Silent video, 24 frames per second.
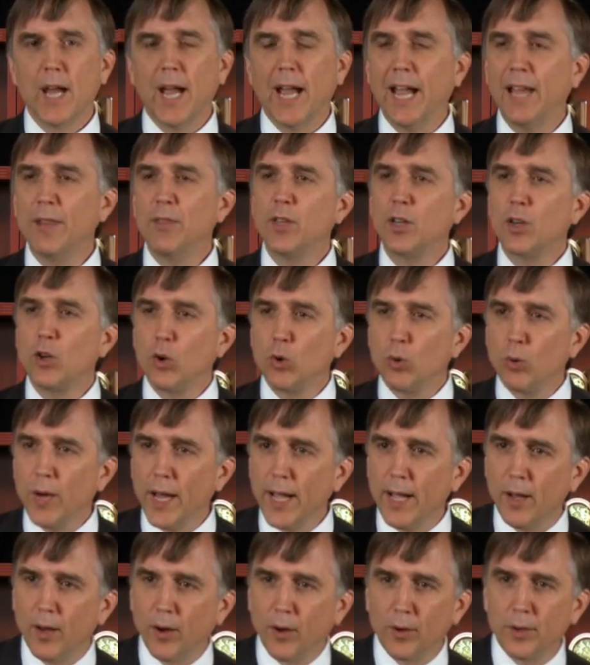And the
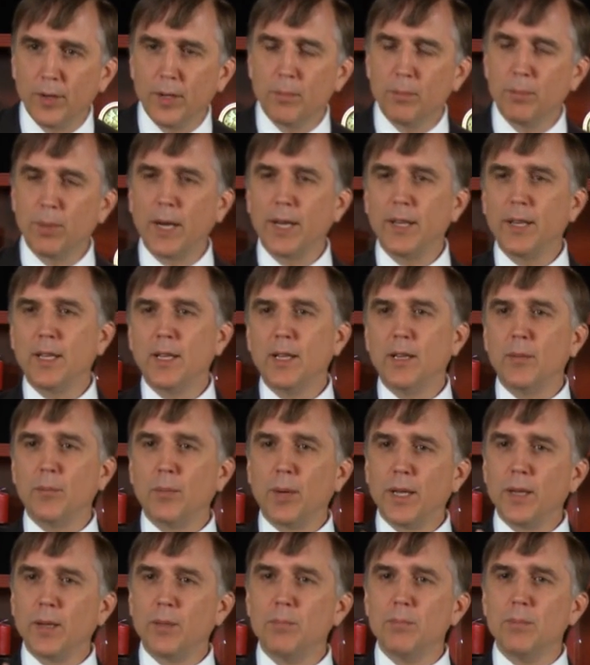Crown, by
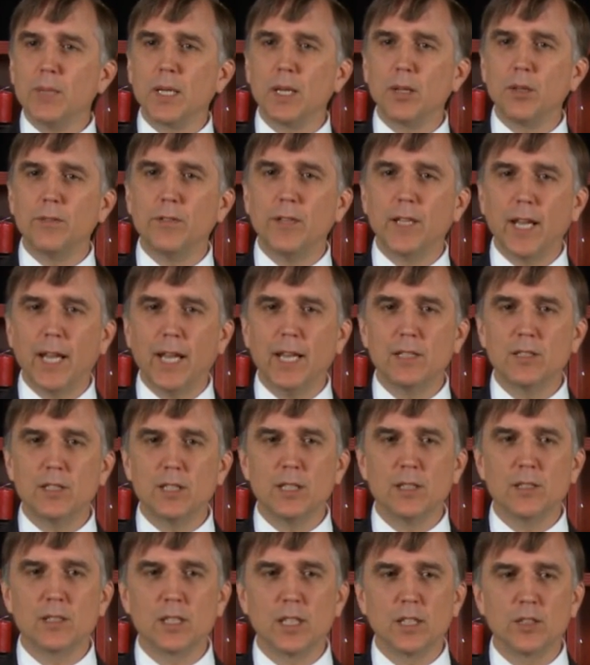the middle of the
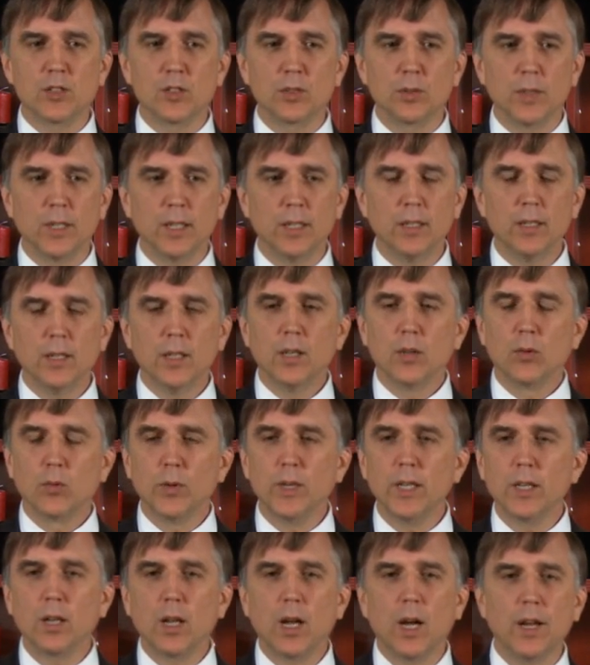18th century,
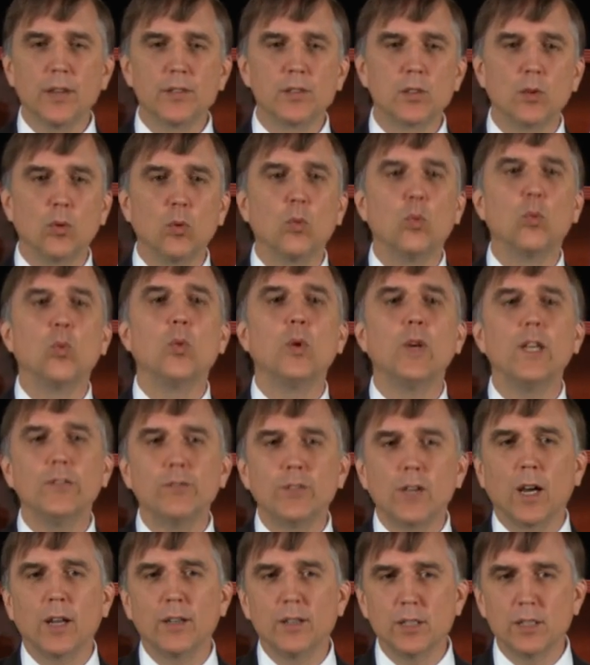realized we've
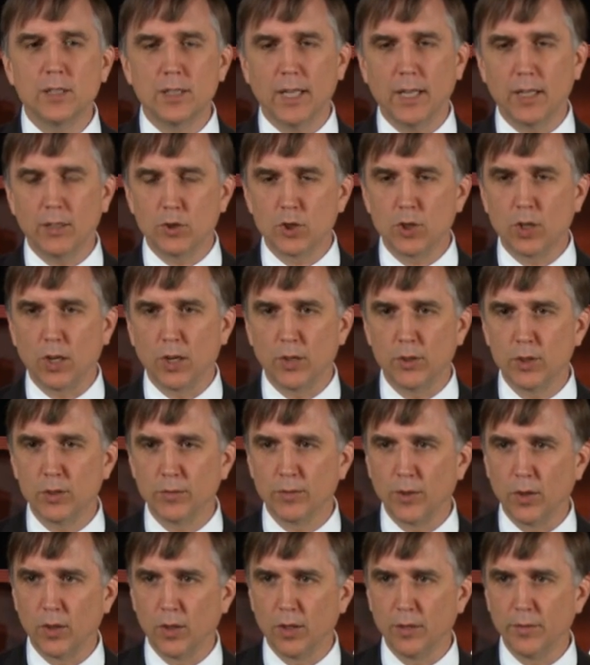got to take charge
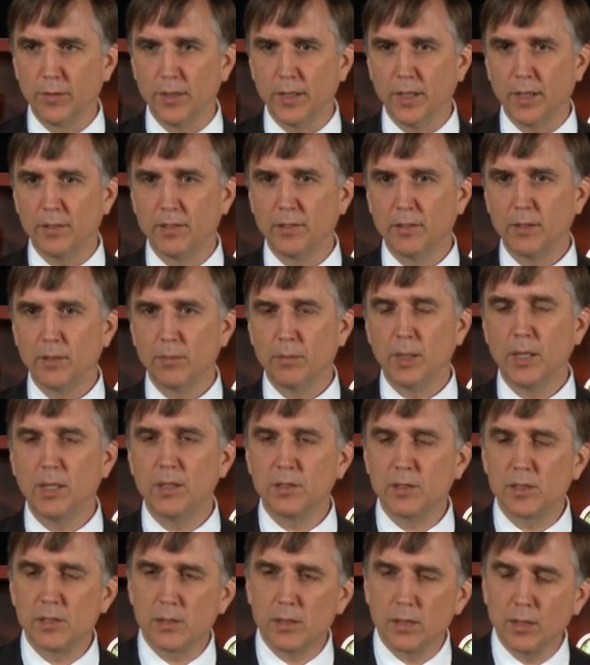of all of this,
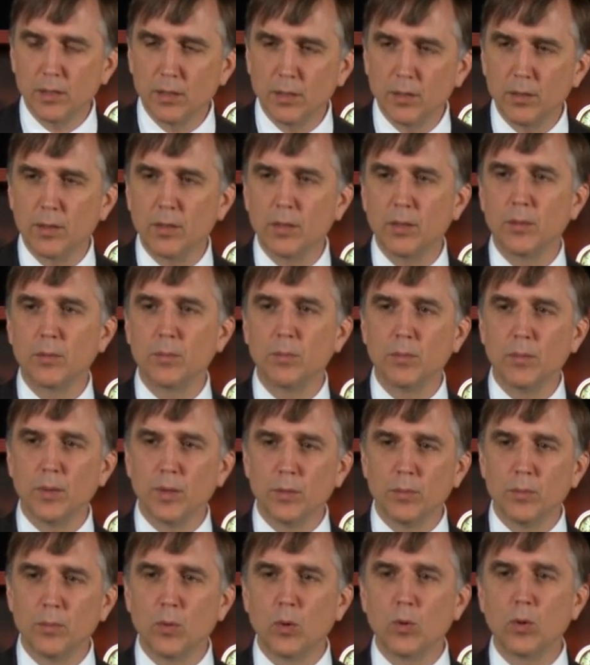because the
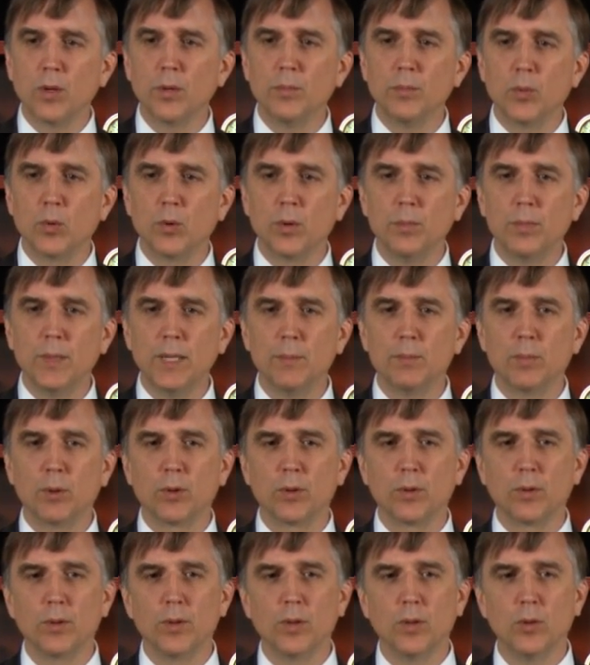more and more
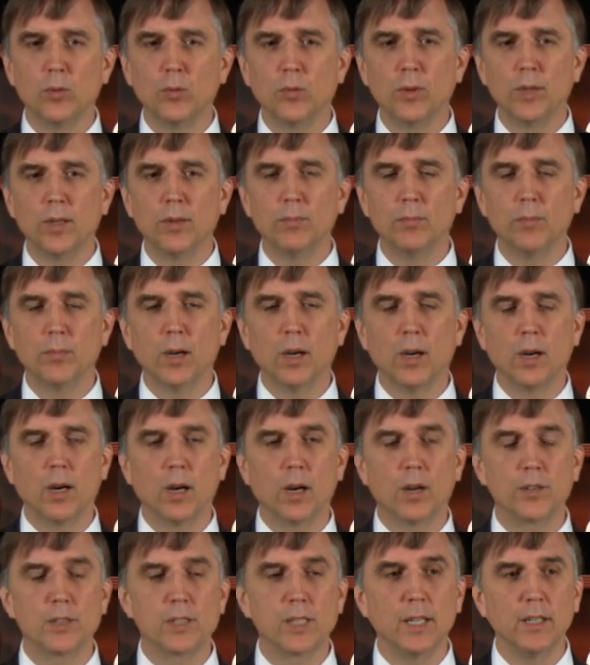people who we
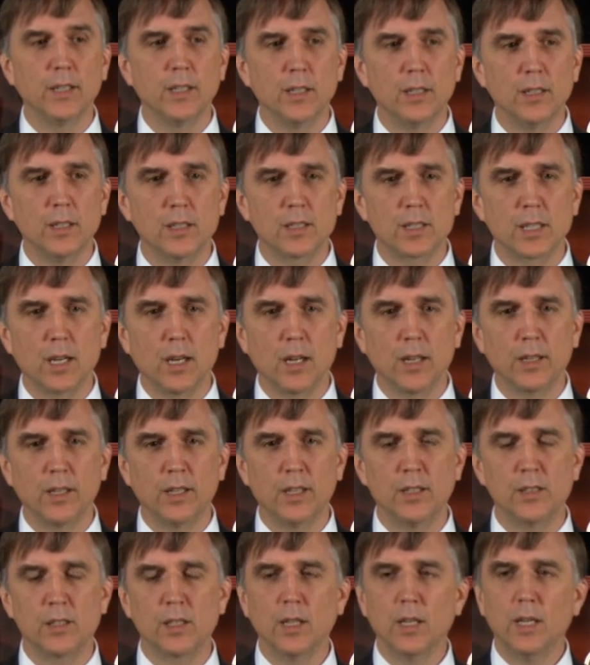are sending to these
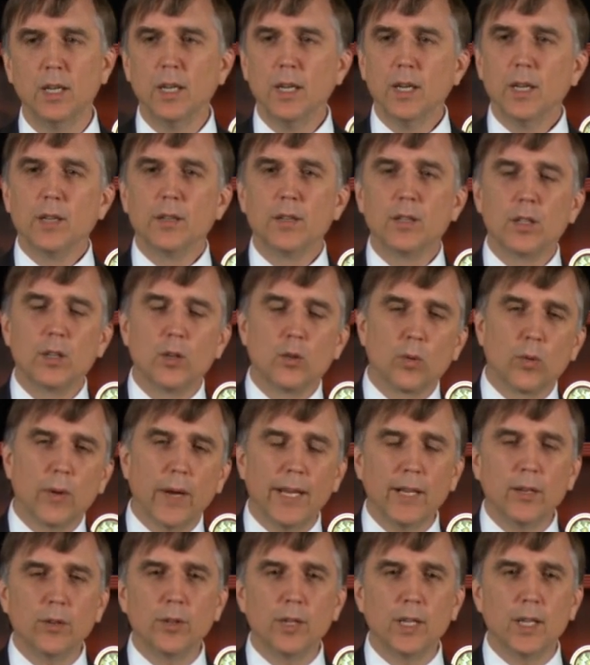colonies, the
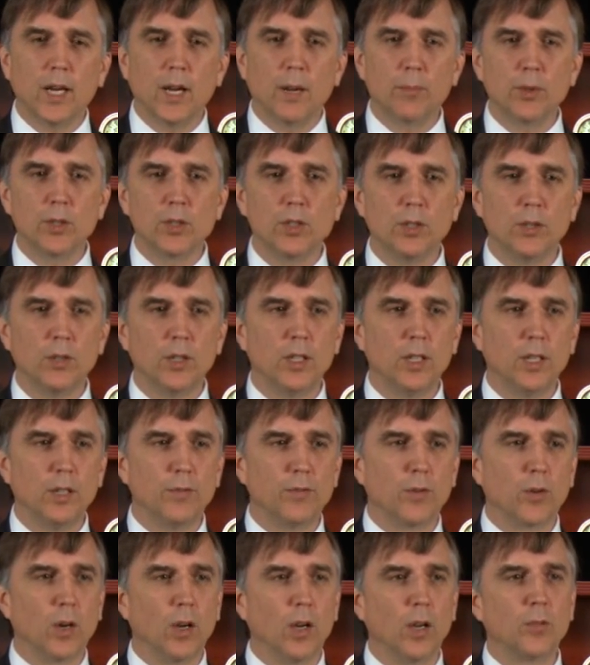greater the opportunity
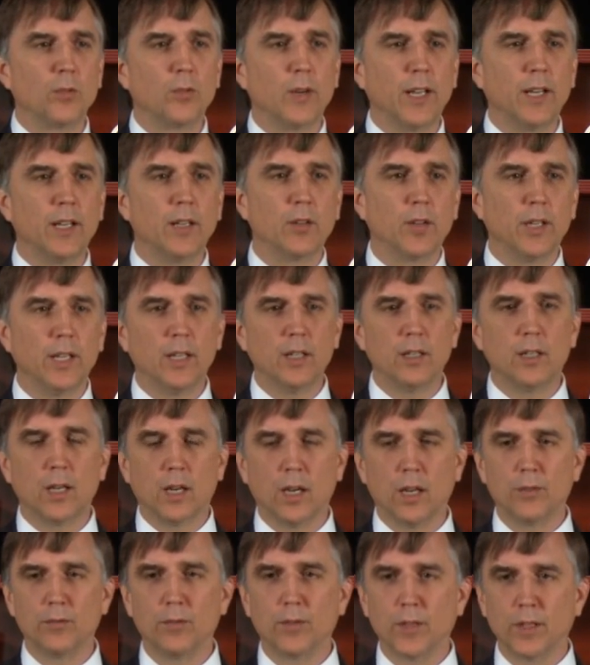for unregulated
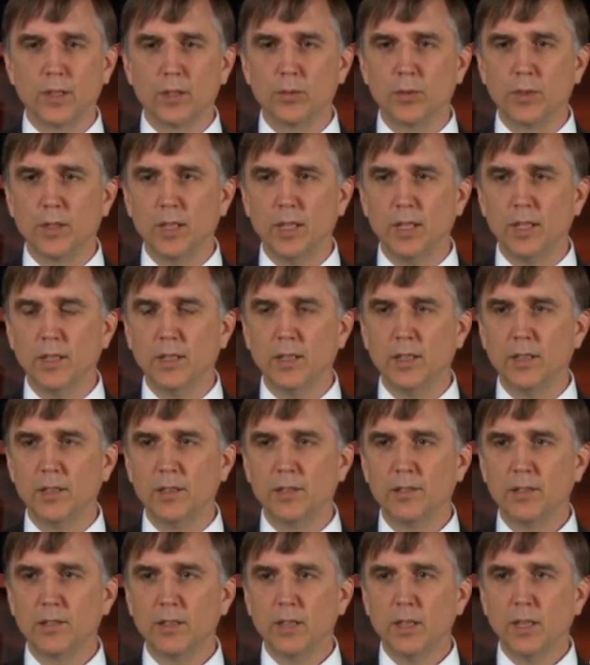conflict with the
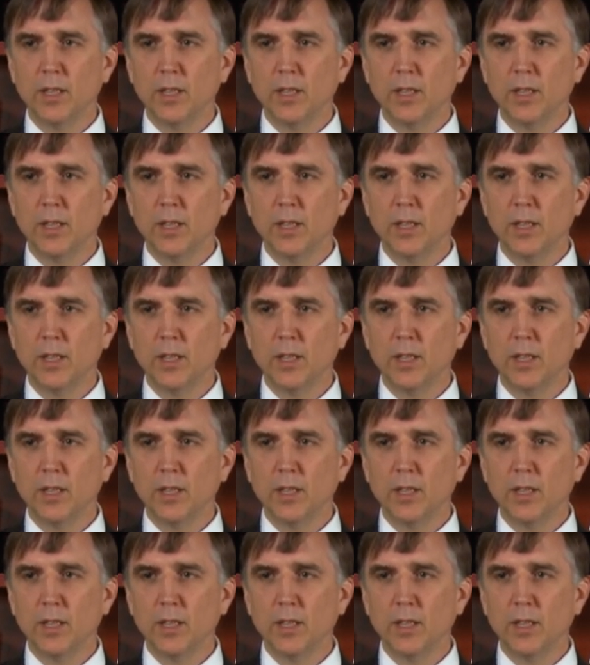Indians.